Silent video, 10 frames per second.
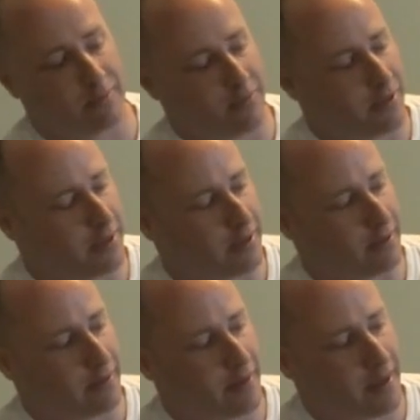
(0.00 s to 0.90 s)
the
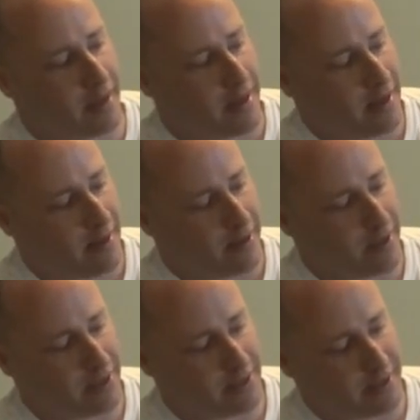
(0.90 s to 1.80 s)
material.
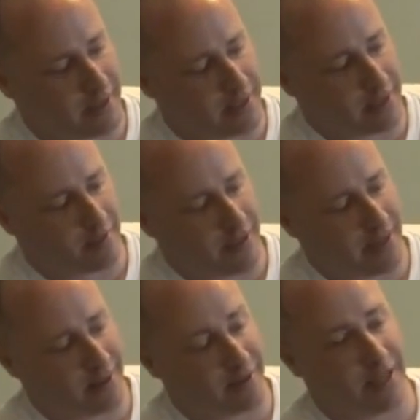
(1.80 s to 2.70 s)
This is coming
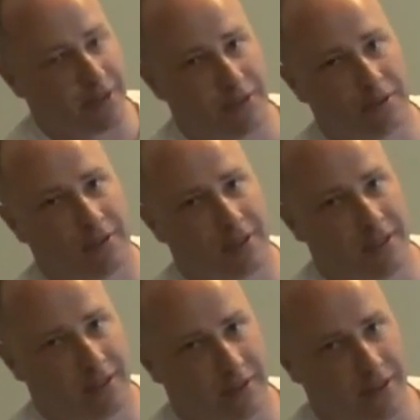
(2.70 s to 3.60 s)
out at
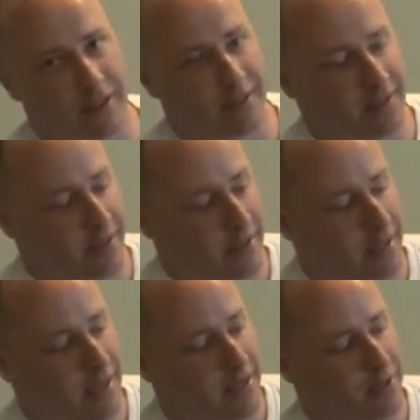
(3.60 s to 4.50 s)
210 degrees.
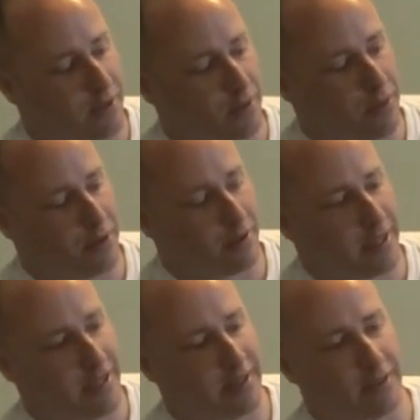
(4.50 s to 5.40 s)
So you're
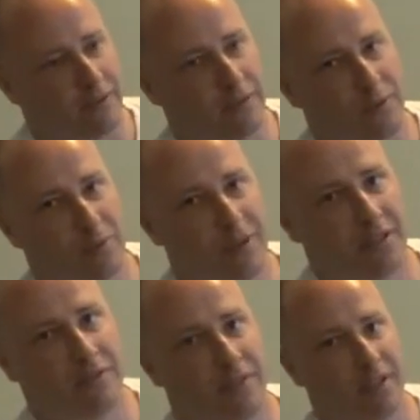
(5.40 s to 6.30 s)
getting the full
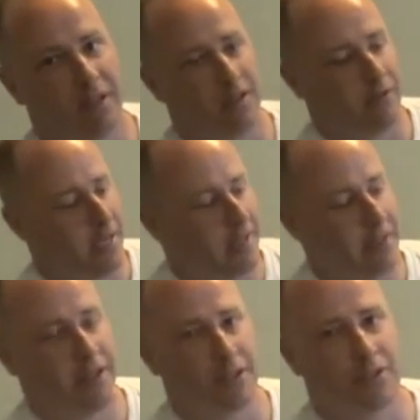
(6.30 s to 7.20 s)
benefit of
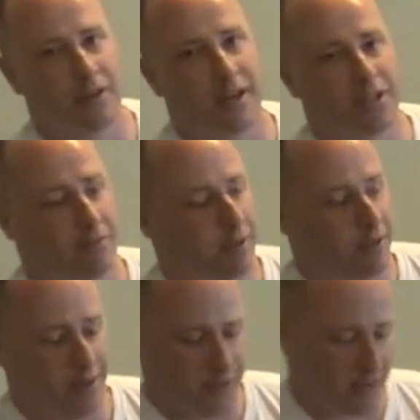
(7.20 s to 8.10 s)
heated extraction when
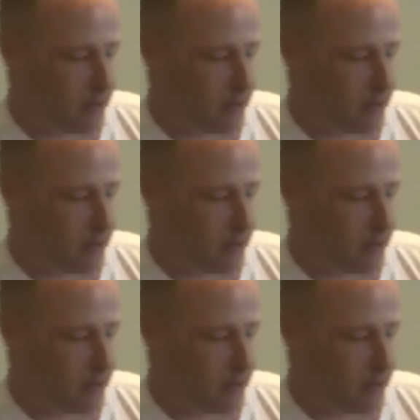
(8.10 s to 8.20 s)
you're using